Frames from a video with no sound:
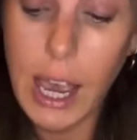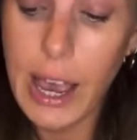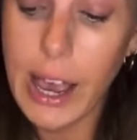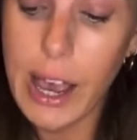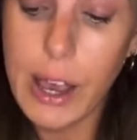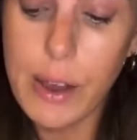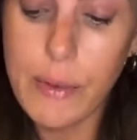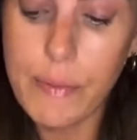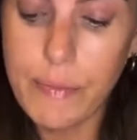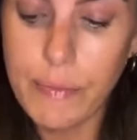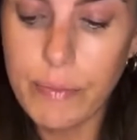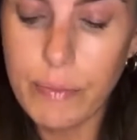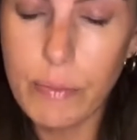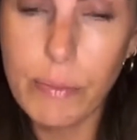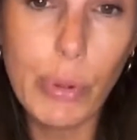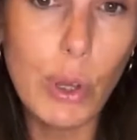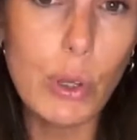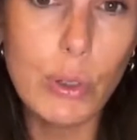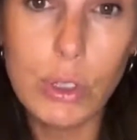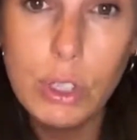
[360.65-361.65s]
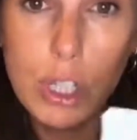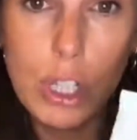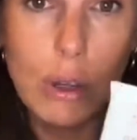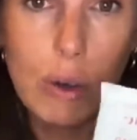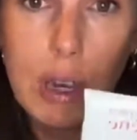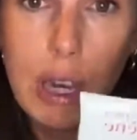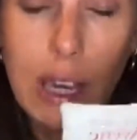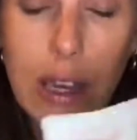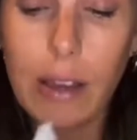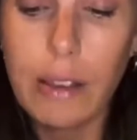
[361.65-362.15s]
Um, Boots do
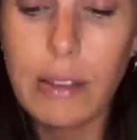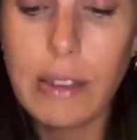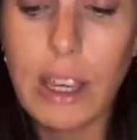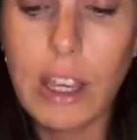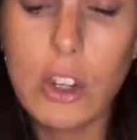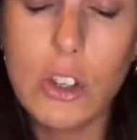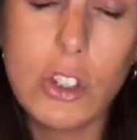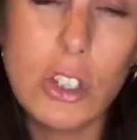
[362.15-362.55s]
it. They usually